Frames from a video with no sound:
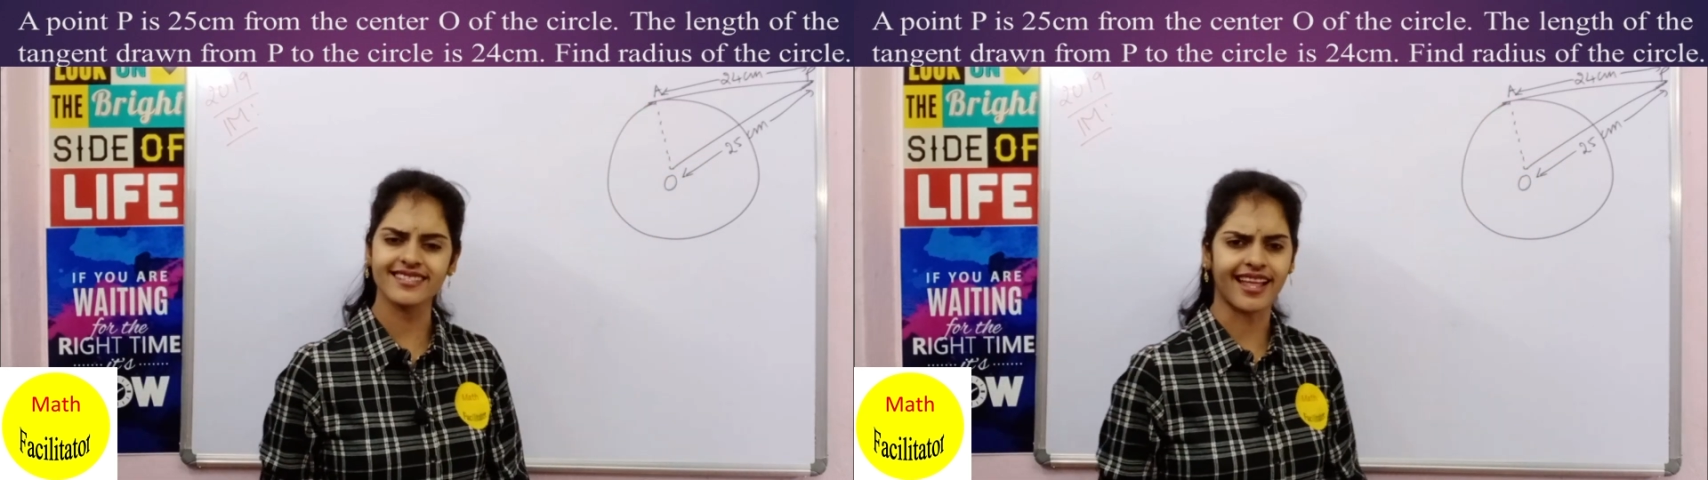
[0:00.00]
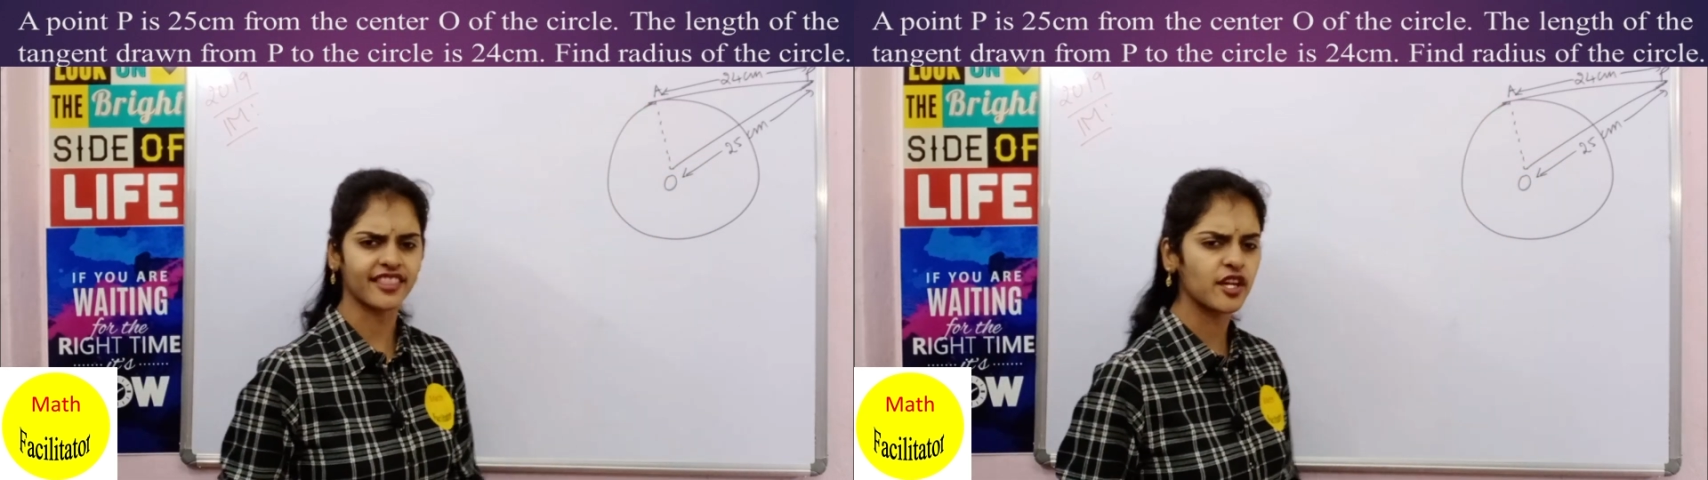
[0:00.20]

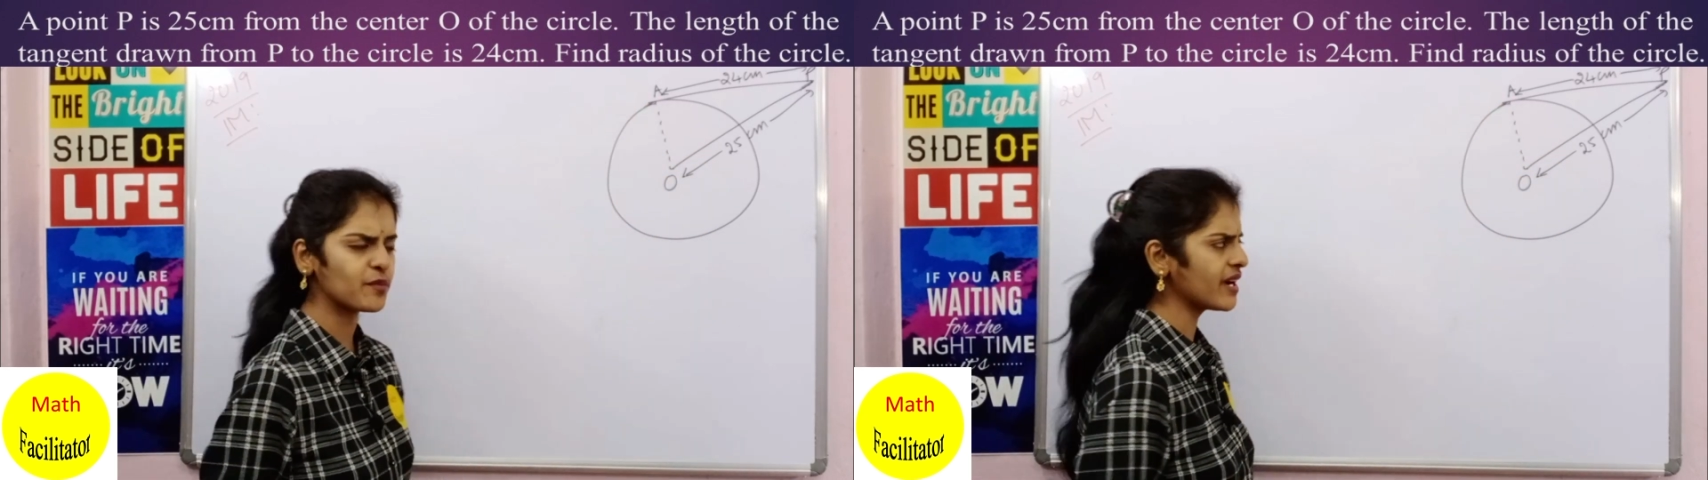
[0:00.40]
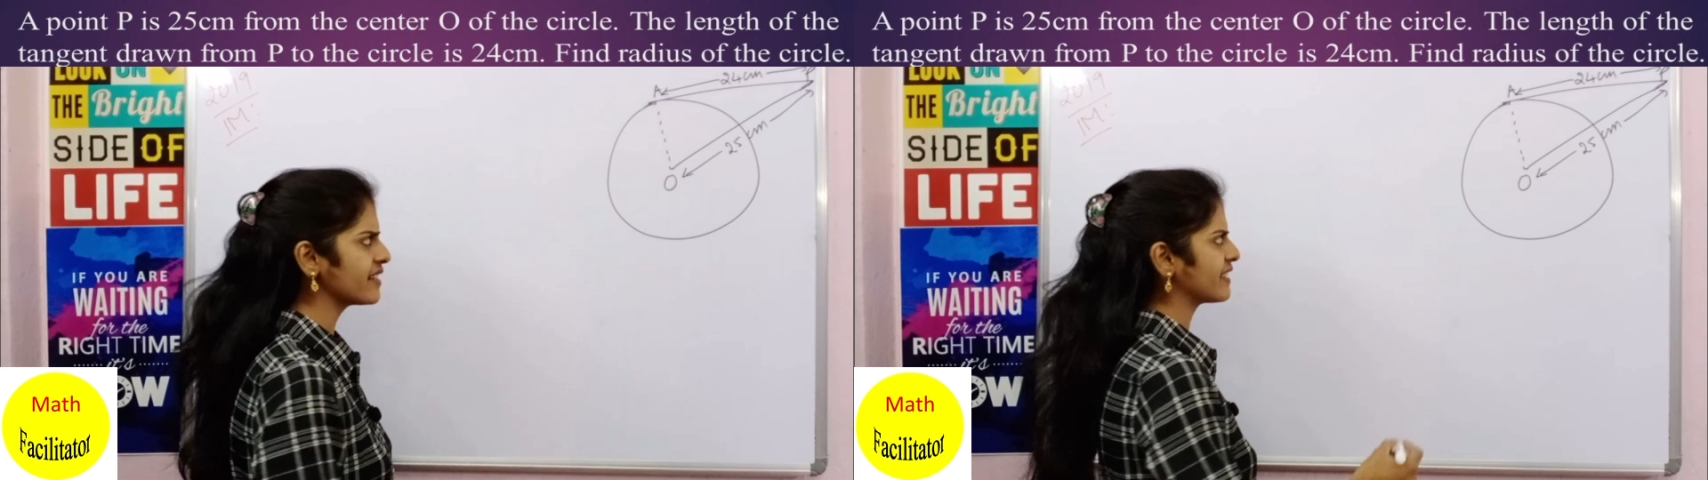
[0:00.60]

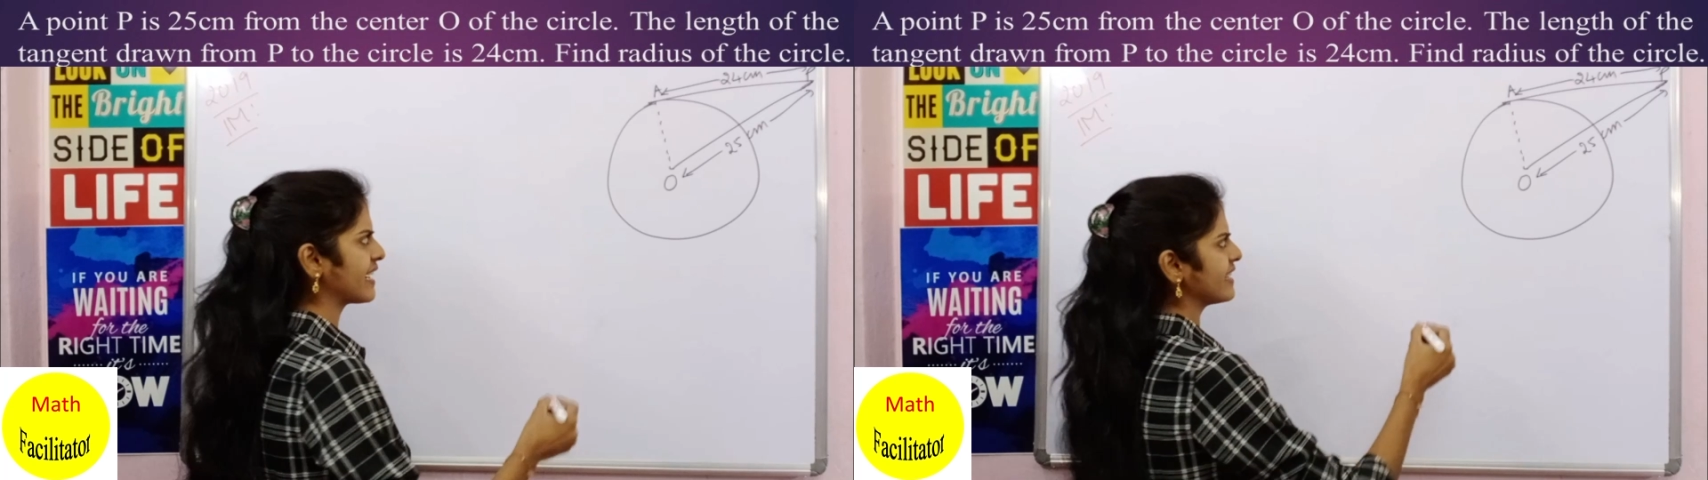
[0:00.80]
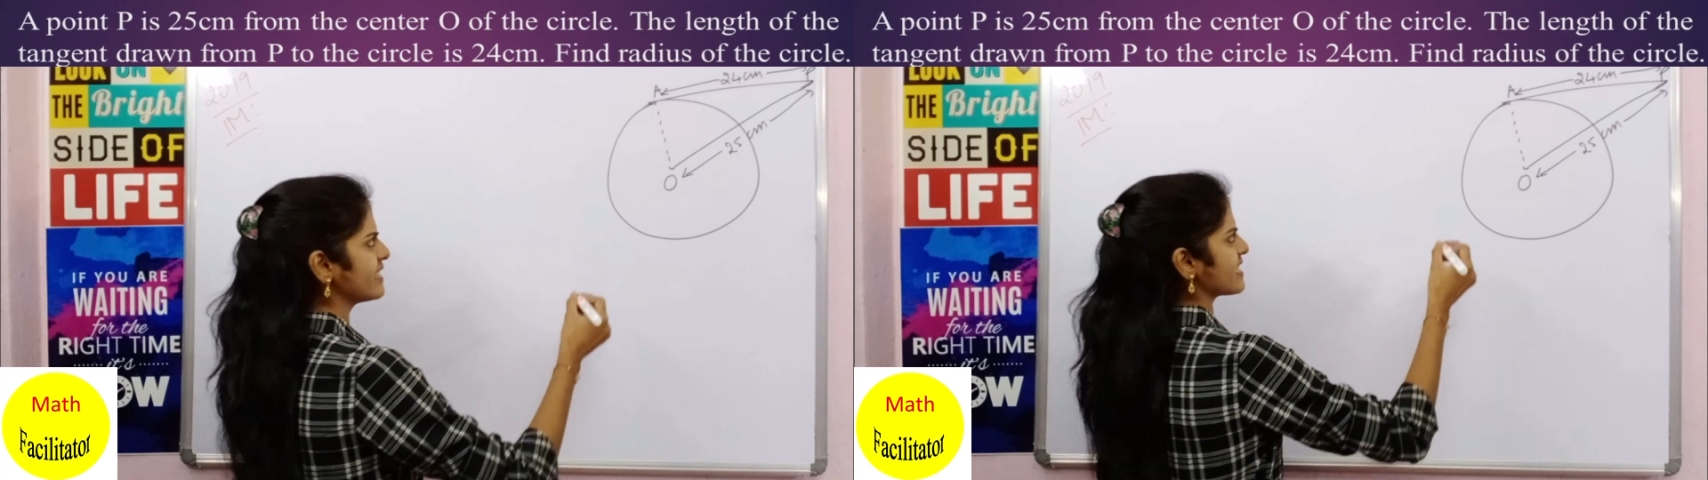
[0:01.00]
nothing but
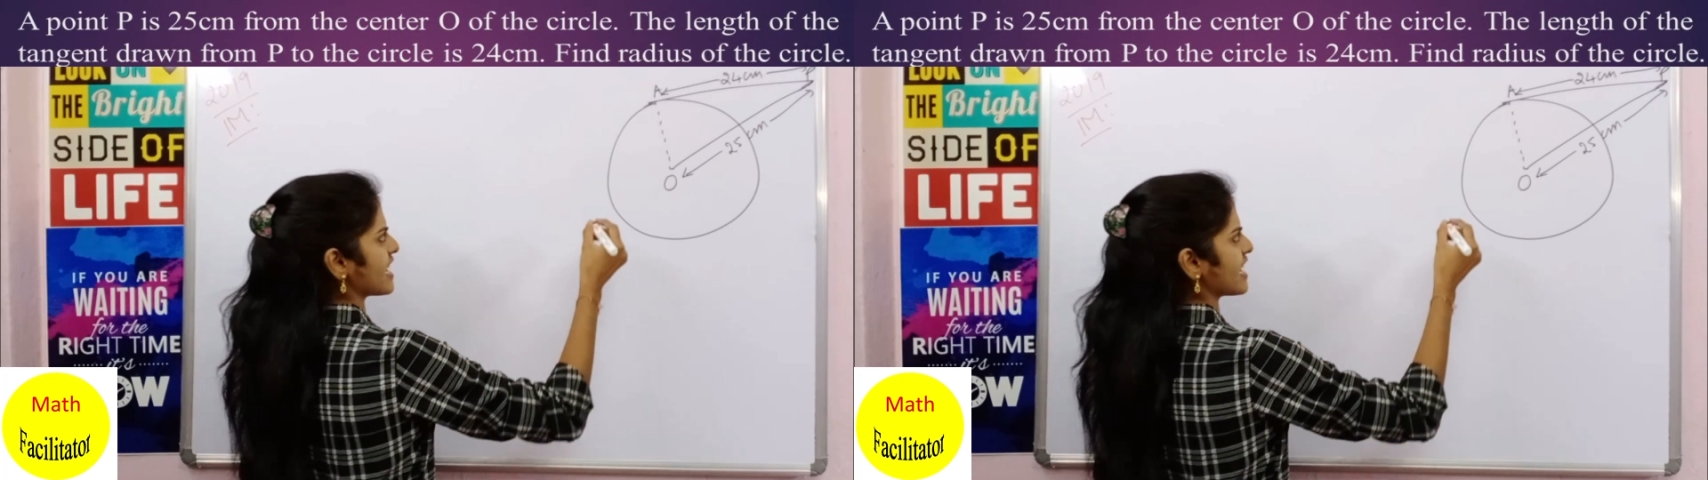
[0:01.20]
radius,